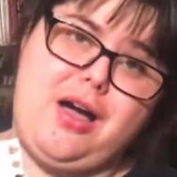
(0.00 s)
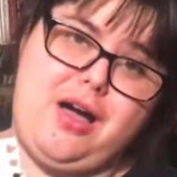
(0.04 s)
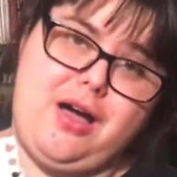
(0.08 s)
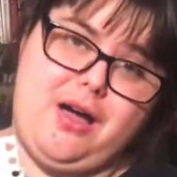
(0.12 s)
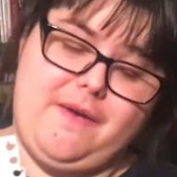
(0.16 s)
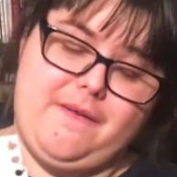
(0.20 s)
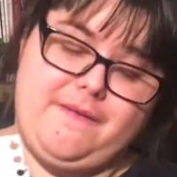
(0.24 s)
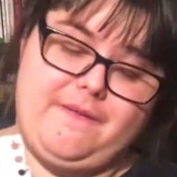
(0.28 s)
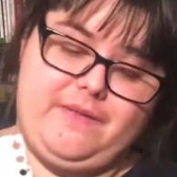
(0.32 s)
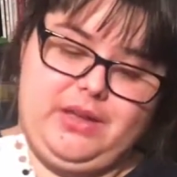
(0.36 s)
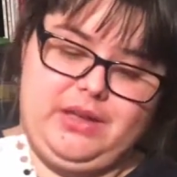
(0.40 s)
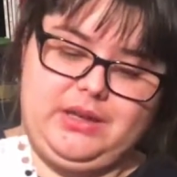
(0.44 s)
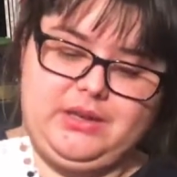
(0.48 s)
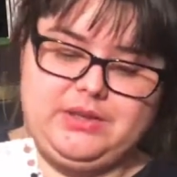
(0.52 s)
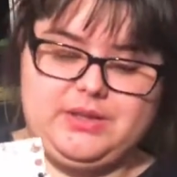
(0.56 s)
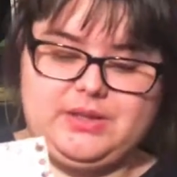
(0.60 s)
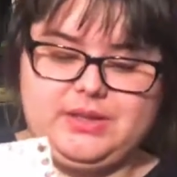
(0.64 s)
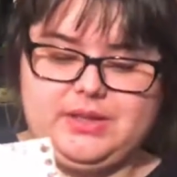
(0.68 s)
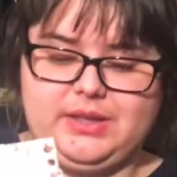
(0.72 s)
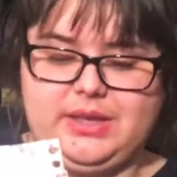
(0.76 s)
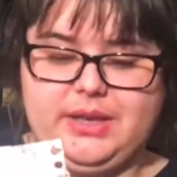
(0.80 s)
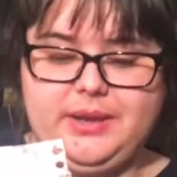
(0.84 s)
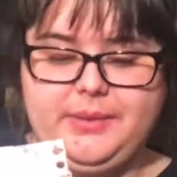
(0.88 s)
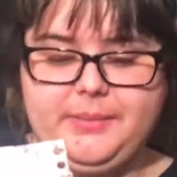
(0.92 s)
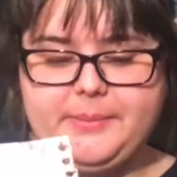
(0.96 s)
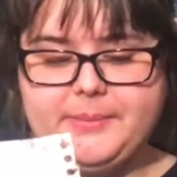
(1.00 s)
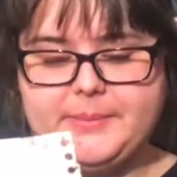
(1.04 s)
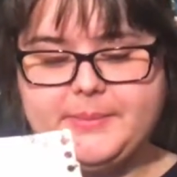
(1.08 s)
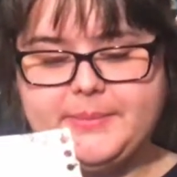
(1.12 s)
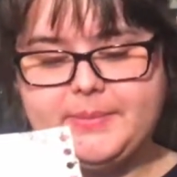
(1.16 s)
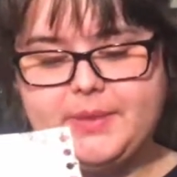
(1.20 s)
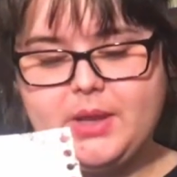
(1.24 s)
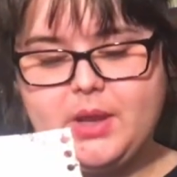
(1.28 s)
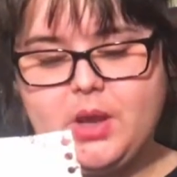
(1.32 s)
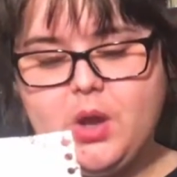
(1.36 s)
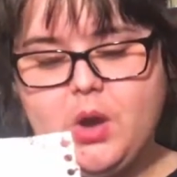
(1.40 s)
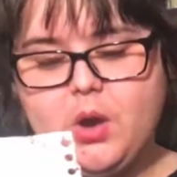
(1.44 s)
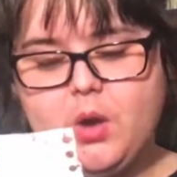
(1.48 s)
obviously,
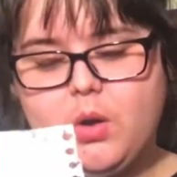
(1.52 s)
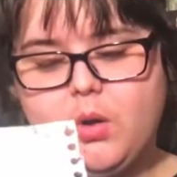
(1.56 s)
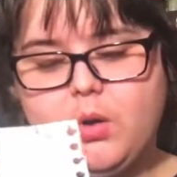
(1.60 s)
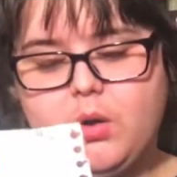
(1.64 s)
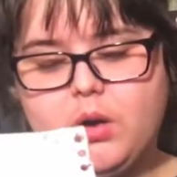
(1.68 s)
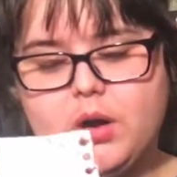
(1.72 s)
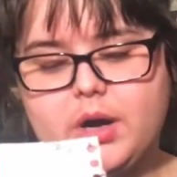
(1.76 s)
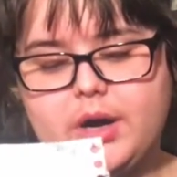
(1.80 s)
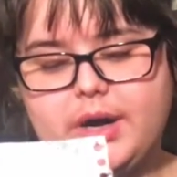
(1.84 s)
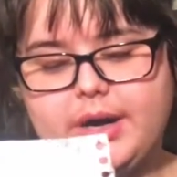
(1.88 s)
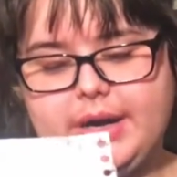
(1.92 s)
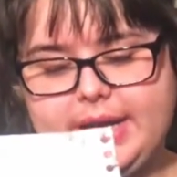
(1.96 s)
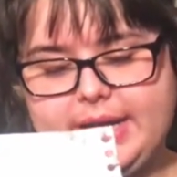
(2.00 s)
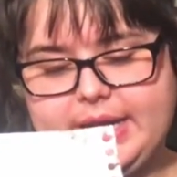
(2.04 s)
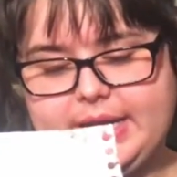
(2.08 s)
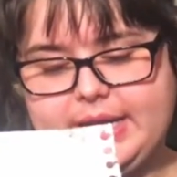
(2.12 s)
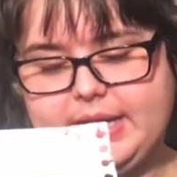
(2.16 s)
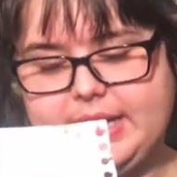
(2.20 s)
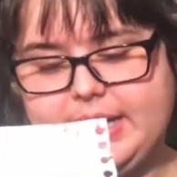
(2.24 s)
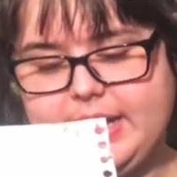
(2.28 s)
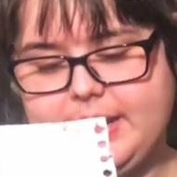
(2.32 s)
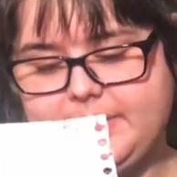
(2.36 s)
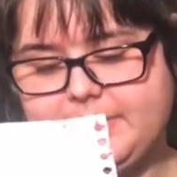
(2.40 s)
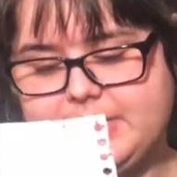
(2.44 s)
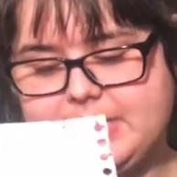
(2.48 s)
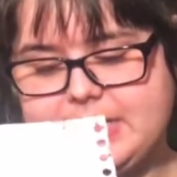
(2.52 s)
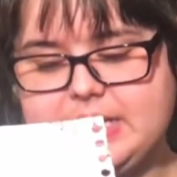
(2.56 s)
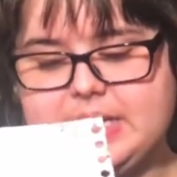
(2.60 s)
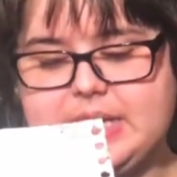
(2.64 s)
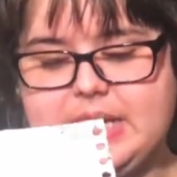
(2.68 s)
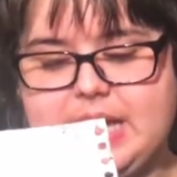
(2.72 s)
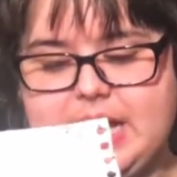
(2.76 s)
or in an empty